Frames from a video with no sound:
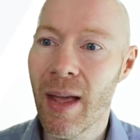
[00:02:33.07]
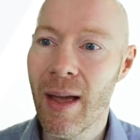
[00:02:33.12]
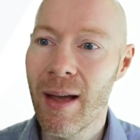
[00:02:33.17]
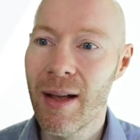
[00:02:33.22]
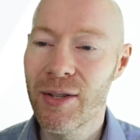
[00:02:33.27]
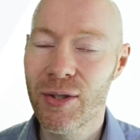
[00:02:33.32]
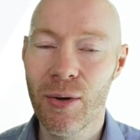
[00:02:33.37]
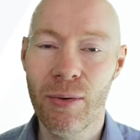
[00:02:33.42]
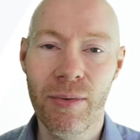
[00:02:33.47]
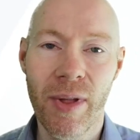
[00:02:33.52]

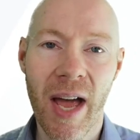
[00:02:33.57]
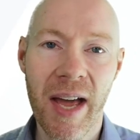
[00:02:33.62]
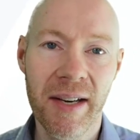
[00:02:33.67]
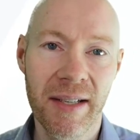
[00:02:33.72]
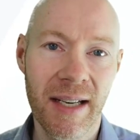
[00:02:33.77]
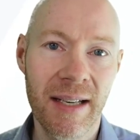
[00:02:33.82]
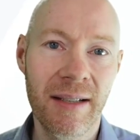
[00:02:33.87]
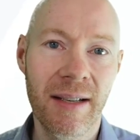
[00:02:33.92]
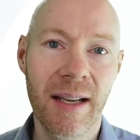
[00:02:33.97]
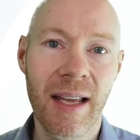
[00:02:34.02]
So that
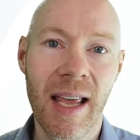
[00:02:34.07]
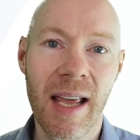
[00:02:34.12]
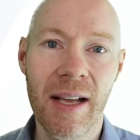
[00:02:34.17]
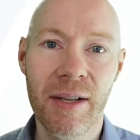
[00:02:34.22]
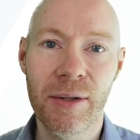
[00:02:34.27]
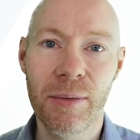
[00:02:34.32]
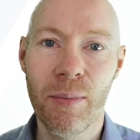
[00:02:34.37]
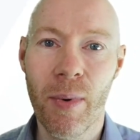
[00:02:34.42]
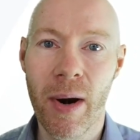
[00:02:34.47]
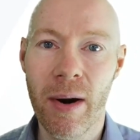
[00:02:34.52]

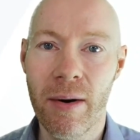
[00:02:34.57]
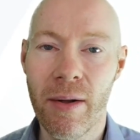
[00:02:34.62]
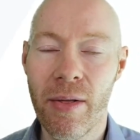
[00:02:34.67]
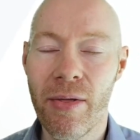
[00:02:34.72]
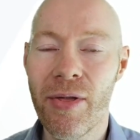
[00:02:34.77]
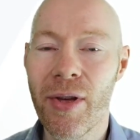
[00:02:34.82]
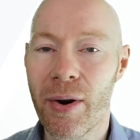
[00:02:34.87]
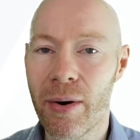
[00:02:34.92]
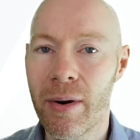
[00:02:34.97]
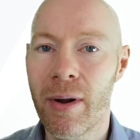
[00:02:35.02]
indicates where
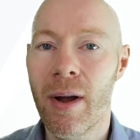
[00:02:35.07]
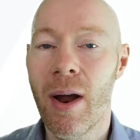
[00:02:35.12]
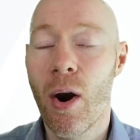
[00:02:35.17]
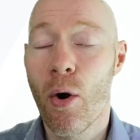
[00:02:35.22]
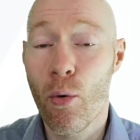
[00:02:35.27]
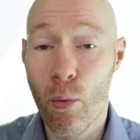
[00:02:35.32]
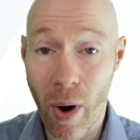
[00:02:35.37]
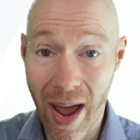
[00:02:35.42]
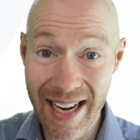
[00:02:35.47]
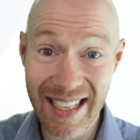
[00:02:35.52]
the
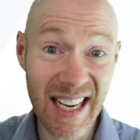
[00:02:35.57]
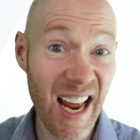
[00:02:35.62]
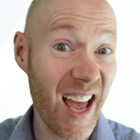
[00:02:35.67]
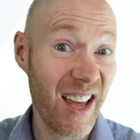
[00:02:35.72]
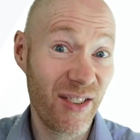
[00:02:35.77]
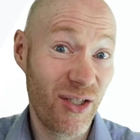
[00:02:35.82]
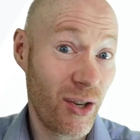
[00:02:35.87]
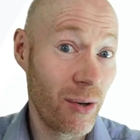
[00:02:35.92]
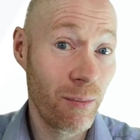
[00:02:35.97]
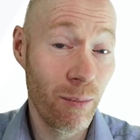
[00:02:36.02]
right
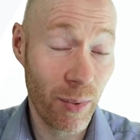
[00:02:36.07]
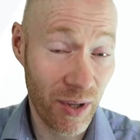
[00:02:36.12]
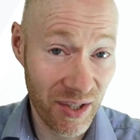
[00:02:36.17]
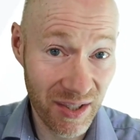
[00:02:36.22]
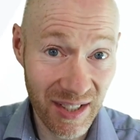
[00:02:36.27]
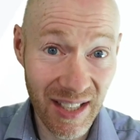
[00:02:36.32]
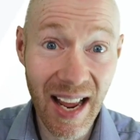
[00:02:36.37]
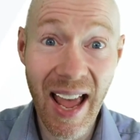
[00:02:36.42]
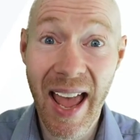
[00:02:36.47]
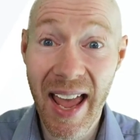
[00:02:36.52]
action was
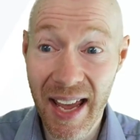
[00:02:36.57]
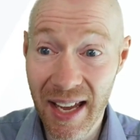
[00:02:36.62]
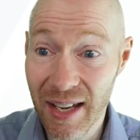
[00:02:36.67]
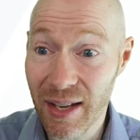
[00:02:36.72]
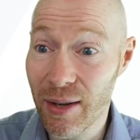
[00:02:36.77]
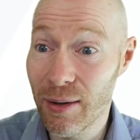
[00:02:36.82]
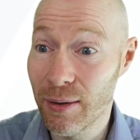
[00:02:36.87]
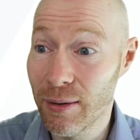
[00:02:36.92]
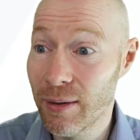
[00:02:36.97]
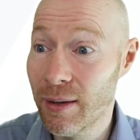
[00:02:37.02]

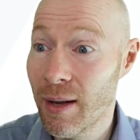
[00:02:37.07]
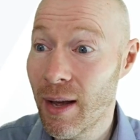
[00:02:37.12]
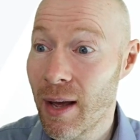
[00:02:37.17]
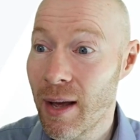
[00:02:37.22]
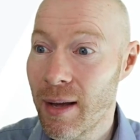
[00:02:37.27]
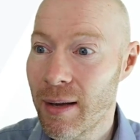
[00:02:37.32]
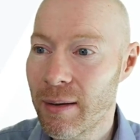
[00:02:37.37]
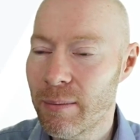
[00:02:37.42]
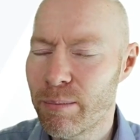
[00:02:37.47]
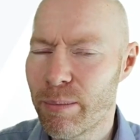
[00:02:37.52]
taken,
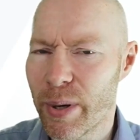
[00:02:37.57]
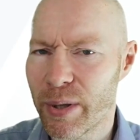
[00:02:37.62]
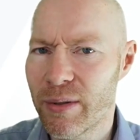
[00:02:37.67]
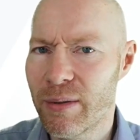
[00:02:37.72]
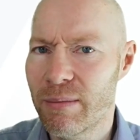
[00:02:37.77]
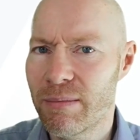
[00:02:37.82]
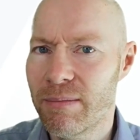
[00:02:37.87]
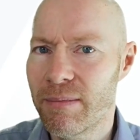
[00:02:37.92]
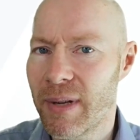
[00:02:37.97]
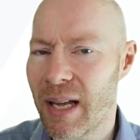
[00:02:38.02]
but
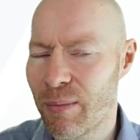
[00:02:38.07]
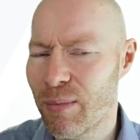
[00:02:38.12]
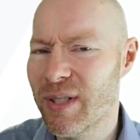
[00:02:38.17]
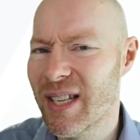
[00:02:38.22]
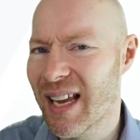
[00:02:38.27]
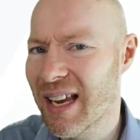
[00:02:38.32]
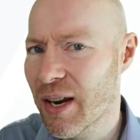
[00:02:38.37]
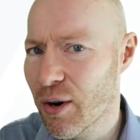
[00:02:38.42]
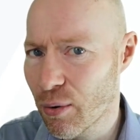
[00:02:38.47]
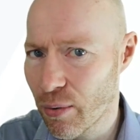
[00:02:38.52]
it was
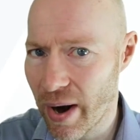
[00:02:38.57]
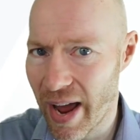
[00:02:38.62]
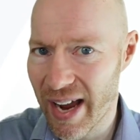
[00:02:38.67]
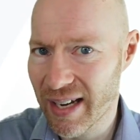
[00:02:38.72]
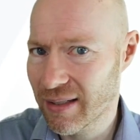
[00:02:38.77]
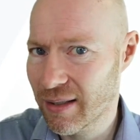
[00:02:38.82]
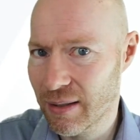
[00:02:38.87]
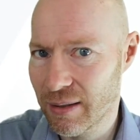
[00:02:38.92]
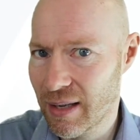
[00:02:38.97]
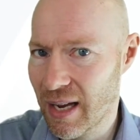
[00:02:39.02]

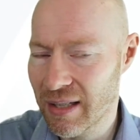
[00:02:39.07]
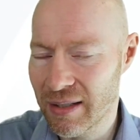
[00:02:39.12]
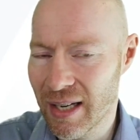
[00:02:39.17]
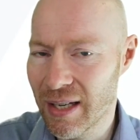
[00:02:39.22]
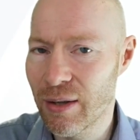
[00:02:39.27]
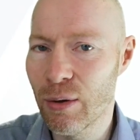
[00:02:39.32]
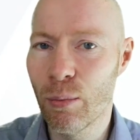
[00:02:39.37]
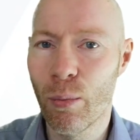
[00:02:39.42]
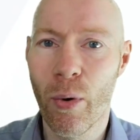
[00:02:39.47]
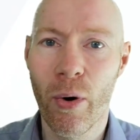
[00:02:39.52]
incorrect. It
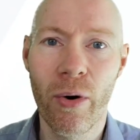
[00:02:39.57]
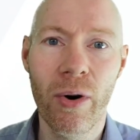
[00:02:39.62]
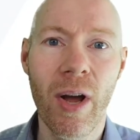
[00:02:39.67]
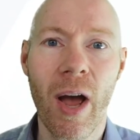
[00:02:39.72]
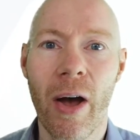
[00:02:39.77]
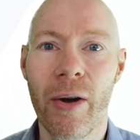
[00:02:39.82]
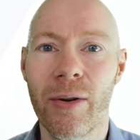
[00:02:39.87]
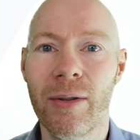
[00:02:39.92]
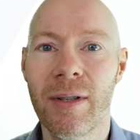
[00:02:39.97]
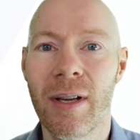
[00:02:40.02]
didn't work
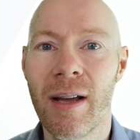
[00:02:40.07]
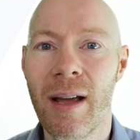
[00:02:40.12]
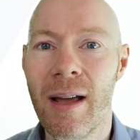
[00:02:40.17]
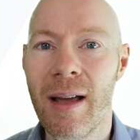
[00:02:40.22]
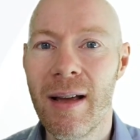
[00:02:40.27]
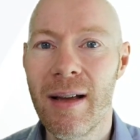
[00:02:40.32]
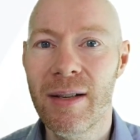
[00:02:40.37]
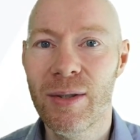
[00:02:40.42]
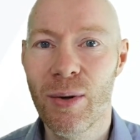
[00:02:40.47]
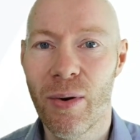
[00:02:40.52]
out.
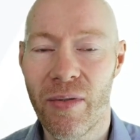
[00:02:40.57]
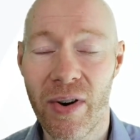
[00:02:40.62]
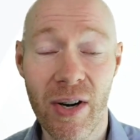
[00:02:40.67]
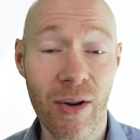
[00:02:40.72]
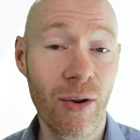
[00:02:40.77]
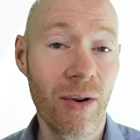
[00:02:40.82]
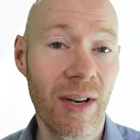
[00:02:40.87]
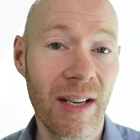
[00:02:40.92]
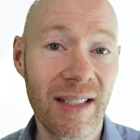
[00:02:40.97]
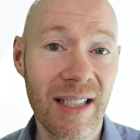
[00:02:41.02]
So a very
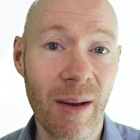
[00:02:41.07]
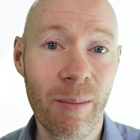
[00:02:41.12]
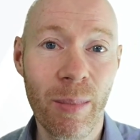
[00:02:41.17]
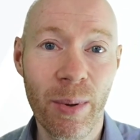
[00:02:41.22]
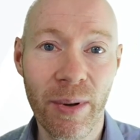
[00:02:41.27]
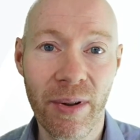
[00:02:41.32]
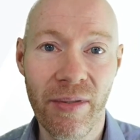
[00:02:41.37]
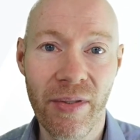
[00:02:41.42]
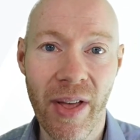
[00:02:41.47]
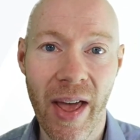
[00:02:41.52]
good example
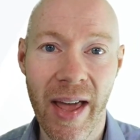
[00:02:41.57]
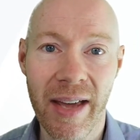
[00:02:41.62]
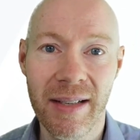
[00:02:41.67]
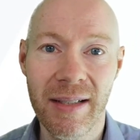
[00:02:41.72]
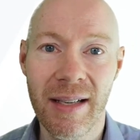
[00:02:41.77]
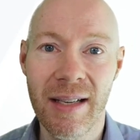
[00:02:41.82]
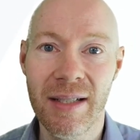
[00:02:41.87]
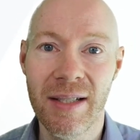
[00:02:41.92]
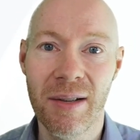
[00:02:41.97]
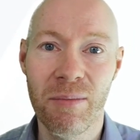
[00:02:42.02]
of that
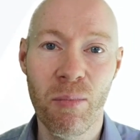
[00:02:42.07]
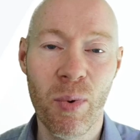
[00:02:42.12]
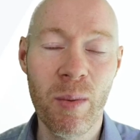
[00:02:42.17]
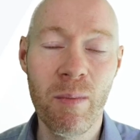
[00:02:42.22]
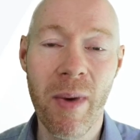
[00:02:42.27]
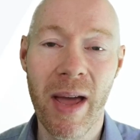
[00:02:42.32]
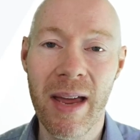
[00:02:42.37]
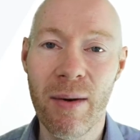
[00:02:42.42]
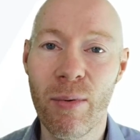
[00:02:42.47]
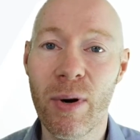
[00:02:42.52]
is that we
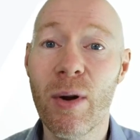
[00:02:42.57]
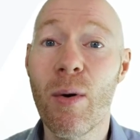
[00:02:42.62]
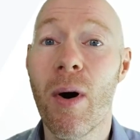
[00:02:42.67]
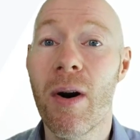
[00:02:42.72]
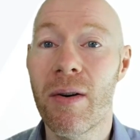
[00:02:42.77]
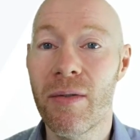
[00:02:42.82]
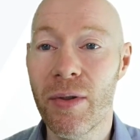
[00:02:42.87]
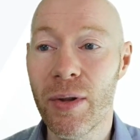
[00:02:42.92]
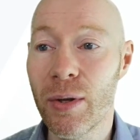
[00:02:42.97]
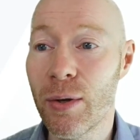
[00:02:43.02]
may require
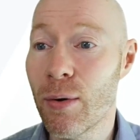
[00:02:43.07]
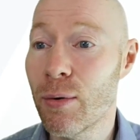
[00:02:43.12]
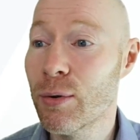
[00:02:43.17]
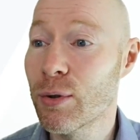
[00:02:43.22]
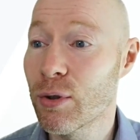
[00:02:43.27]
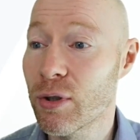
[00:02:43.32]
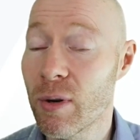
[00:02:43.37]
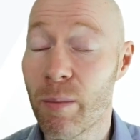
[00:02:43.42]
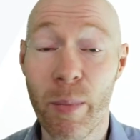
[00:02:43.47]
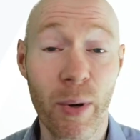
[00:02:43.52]
the user
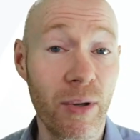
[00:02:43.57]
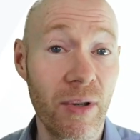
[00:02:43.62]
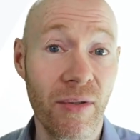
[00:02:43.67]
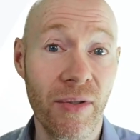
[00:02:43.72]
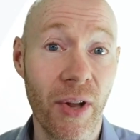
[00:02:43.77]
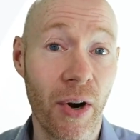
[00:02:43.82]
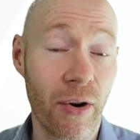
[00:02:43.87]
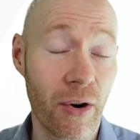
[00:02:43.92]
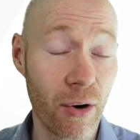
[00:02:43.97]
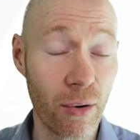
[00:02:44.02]
to put in
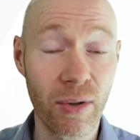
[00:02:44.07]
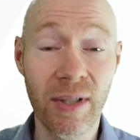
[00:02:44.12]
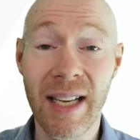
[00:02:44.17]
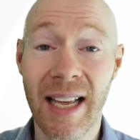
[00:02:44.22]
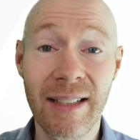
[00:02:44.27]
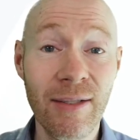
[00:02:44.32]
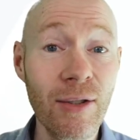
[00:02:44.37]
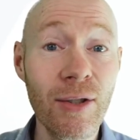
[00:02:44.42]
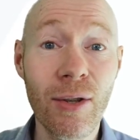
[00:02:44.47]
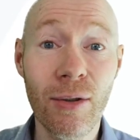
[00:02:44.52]
their
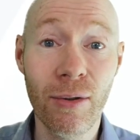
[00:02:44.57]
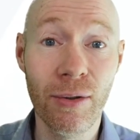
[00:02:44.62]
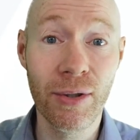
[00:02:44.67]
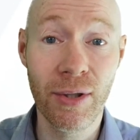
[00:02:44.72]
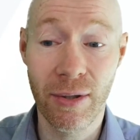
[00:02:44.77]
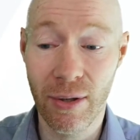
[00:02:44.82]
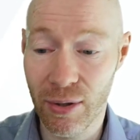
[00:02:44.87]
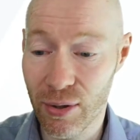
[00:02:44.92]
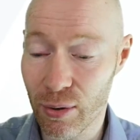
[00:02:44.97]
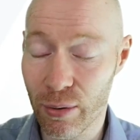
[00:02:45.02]
credentials at
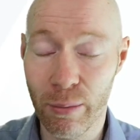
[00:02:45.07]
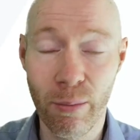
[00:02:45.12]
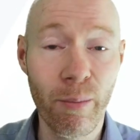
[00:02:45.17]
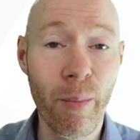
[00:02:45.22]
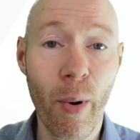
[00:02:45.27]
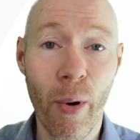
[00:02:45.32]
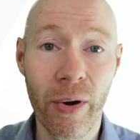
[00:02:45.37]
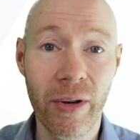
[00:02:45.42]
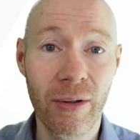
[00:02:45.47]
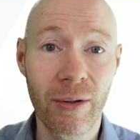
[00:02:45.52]
a certain
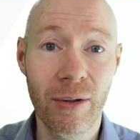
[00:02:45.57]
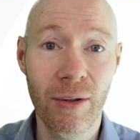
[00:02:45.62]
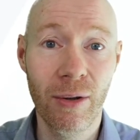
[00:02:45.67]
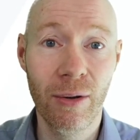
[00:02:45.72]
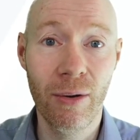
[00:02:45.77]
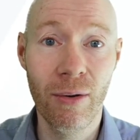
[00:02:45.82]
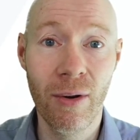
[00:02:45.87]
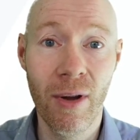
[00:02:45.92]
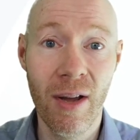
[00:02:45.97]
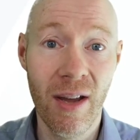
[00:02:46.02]
point
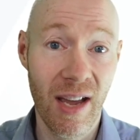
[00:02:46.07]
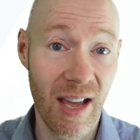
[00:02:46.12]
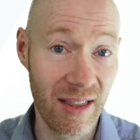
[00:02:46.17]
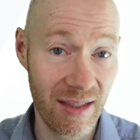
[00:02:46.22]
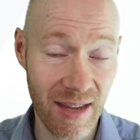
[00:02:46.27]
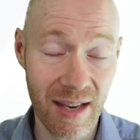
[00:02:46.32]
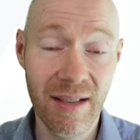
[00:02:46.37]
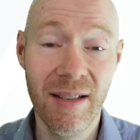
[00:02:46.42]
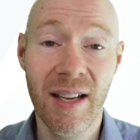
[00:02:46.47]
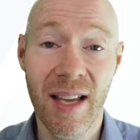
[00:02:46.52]
to
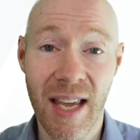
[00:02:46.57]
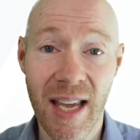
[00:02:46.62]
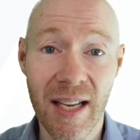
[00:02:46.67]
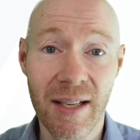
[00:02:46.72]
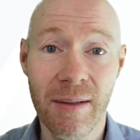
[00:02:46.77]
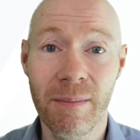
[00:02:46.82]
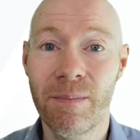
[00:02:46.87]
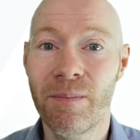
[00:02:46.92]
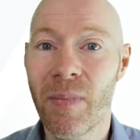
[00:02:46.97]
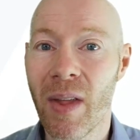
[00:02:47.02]
authenticate,
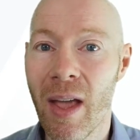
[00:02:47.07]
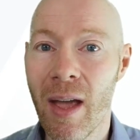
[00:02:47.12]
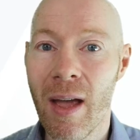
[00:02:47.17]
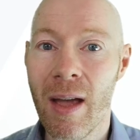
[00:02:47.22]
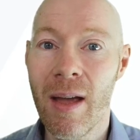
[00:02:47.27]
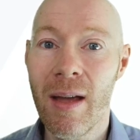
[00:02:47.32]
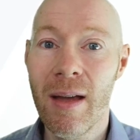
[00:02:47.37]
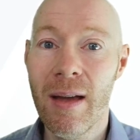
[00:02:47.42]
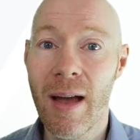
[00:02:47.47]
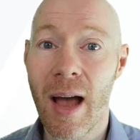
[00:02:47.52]

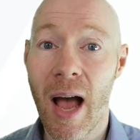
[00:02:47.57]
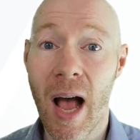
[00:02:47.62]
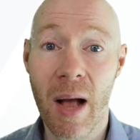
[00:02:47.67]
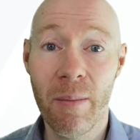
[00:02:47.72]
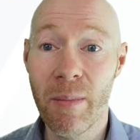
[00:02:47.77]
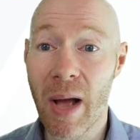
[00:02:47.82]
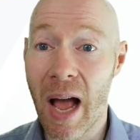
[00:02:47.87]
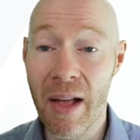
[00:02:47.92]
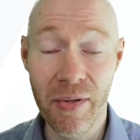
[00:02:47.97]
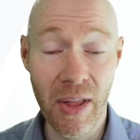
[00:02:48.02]

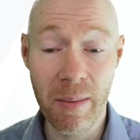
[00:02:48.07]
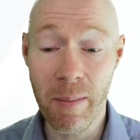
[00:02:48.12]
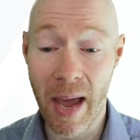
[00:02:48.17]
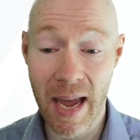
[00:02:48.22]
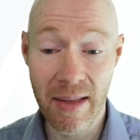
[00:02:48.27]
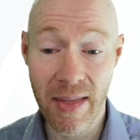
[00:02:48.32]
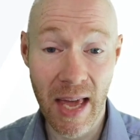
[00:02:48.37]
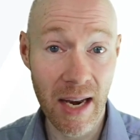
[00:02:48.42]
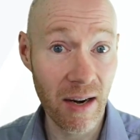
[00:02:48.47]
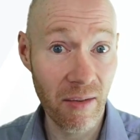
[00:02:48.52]
and they may
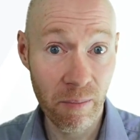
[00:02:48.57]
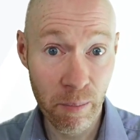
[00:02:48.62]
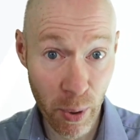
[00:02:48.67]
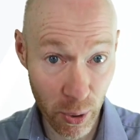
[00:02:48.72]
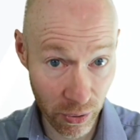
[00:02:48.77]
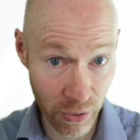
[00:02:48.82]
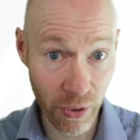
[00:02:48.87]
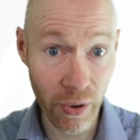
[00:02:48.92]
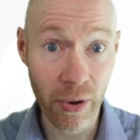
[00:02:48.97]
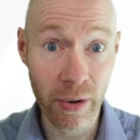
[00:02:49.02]
then have put
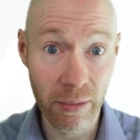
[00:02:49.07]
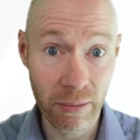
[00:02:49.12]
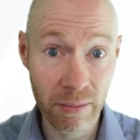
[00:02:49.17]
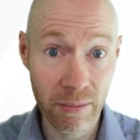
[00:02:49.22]
their